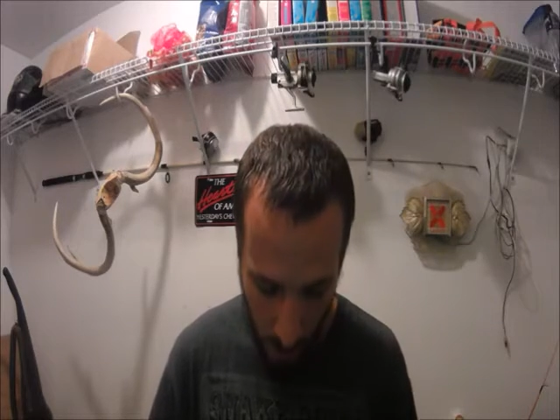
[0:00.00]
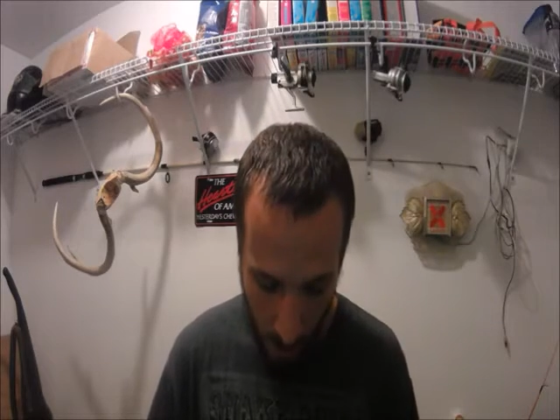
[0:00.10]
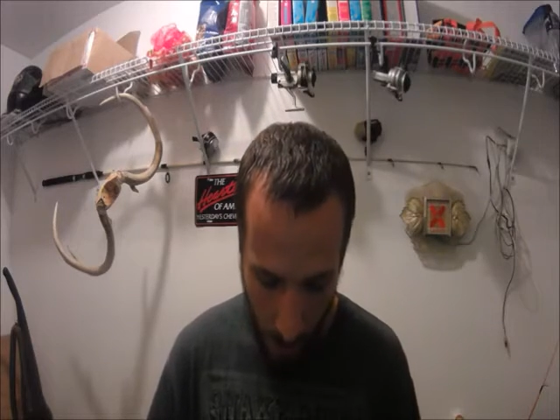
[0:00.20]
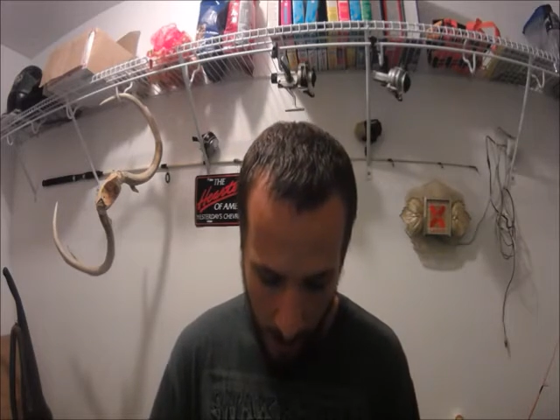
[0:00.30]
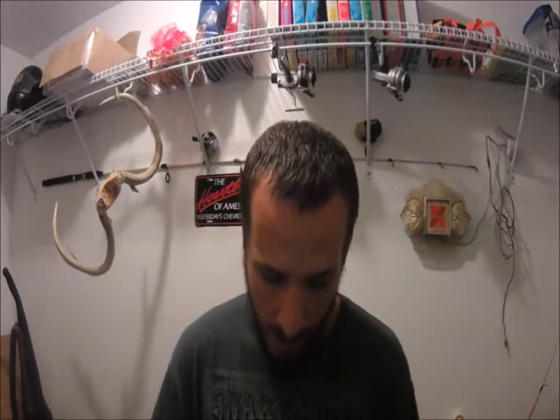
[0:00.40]

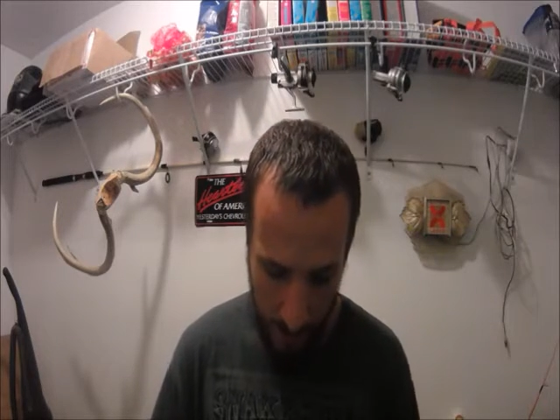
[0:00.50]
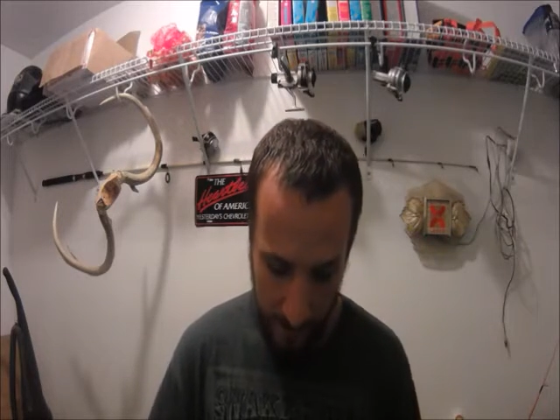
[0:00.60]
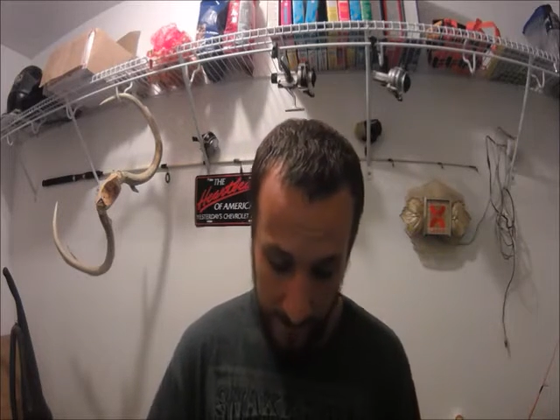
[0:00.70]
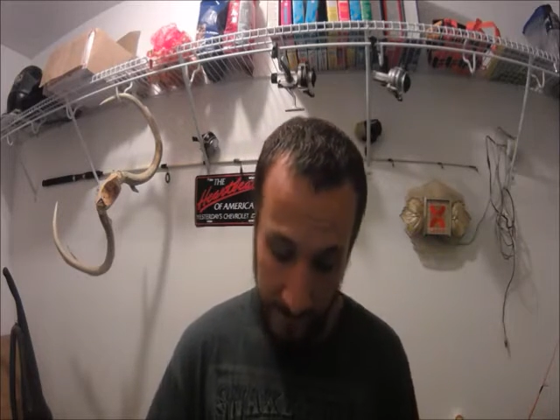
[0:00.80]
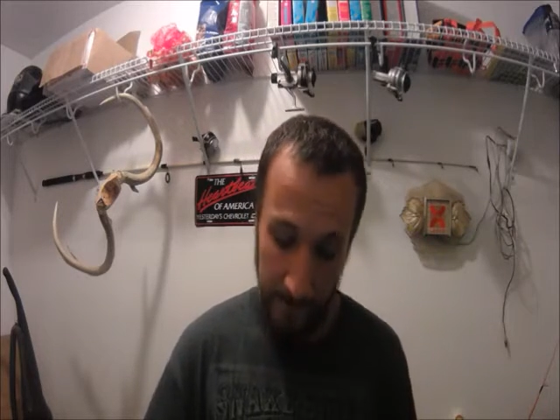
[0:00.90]

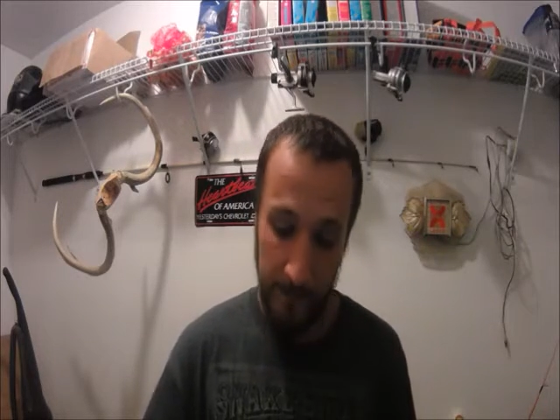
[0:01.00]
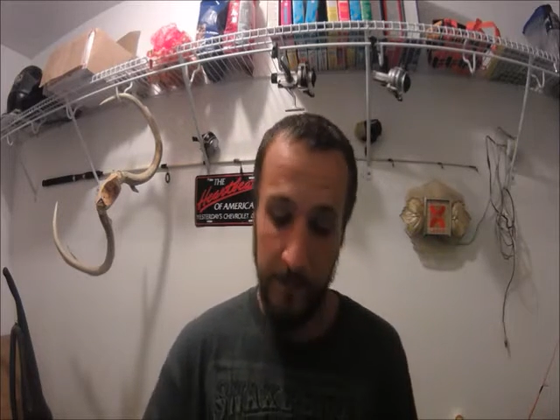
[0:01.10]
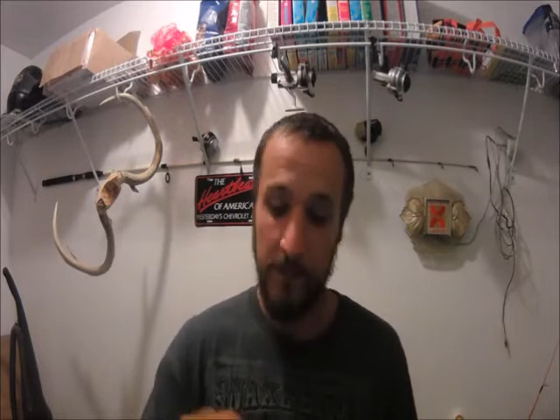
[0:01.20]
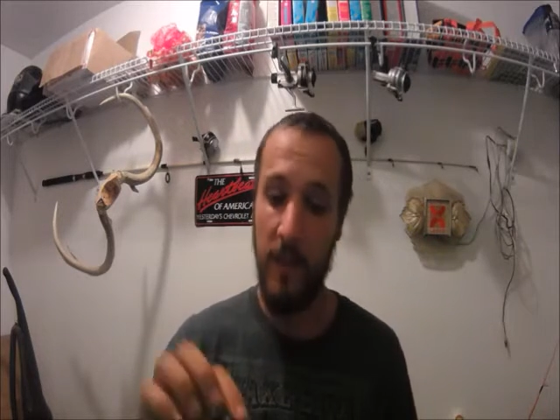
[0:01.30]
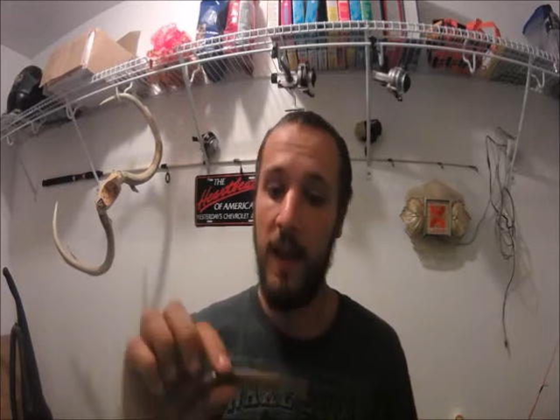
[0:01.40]

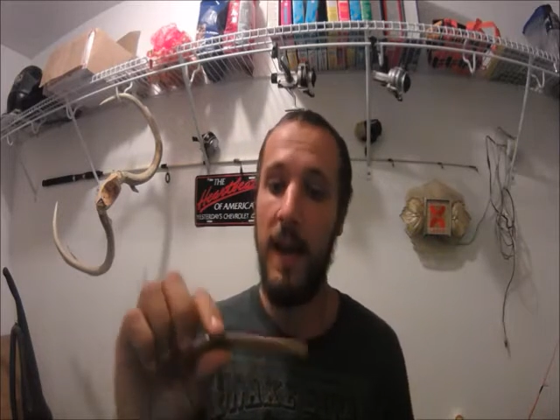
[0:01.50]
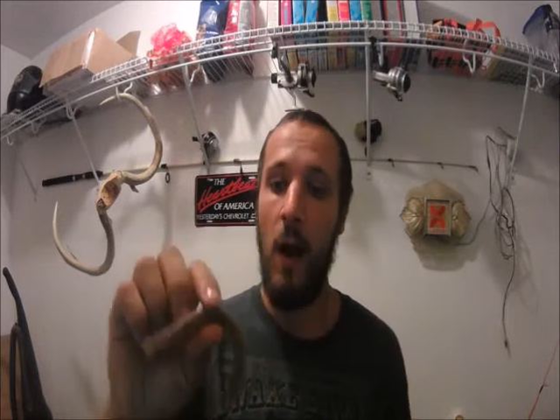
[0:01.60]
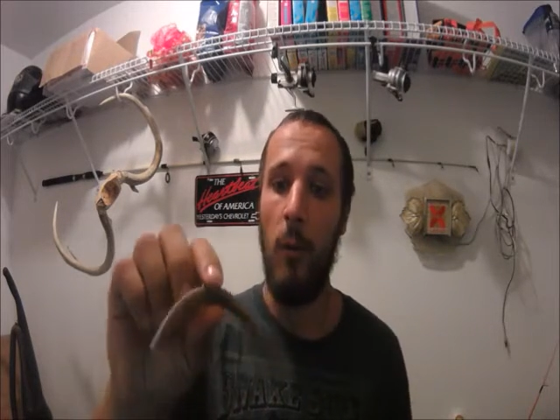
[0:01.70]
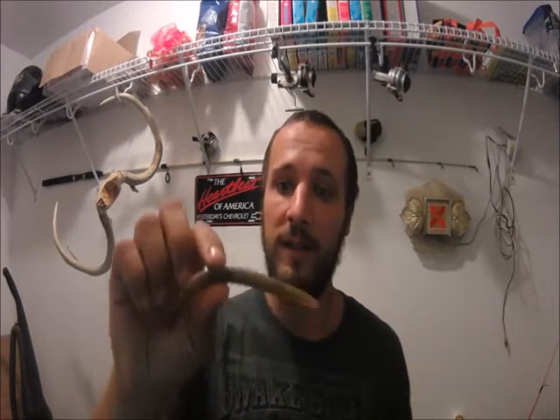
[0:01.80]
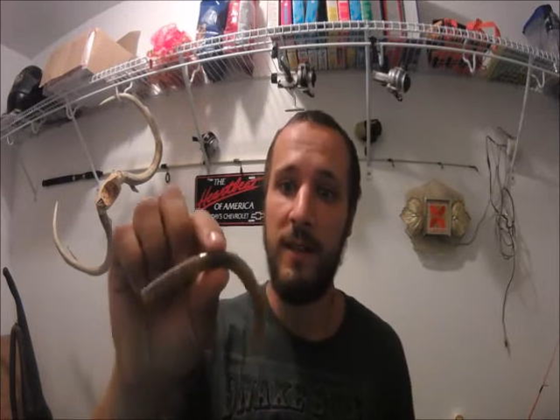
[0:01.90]
Now
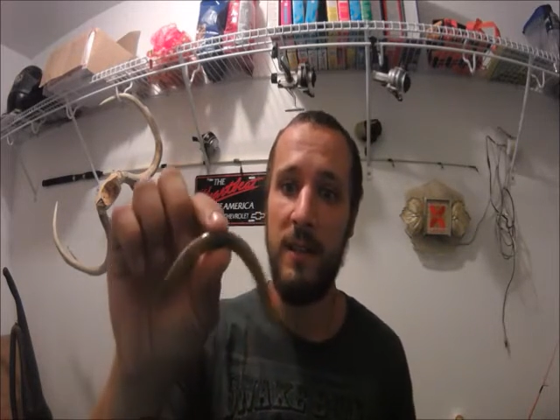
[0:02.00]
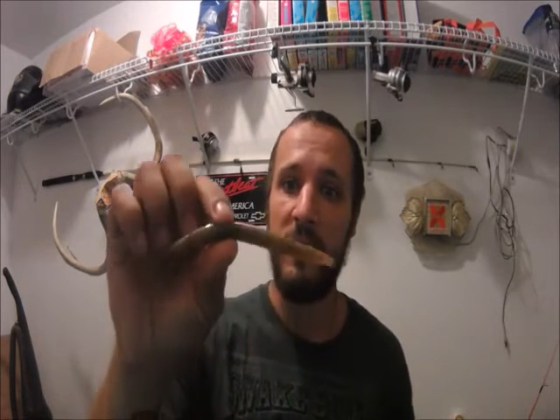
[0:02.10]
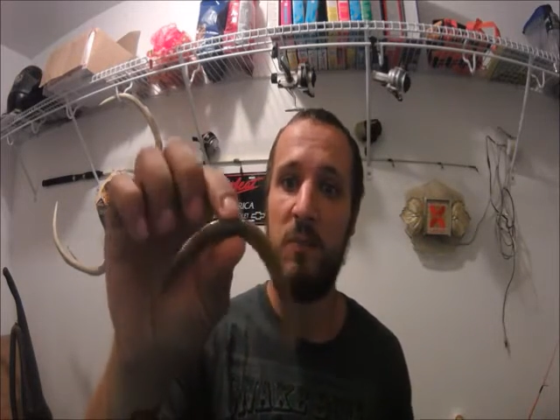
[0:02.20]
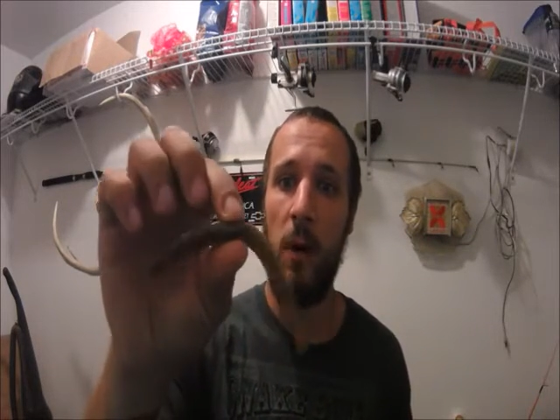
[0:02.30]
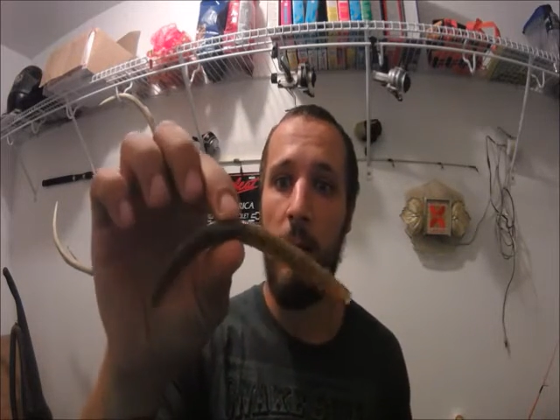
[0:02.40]
with this Smart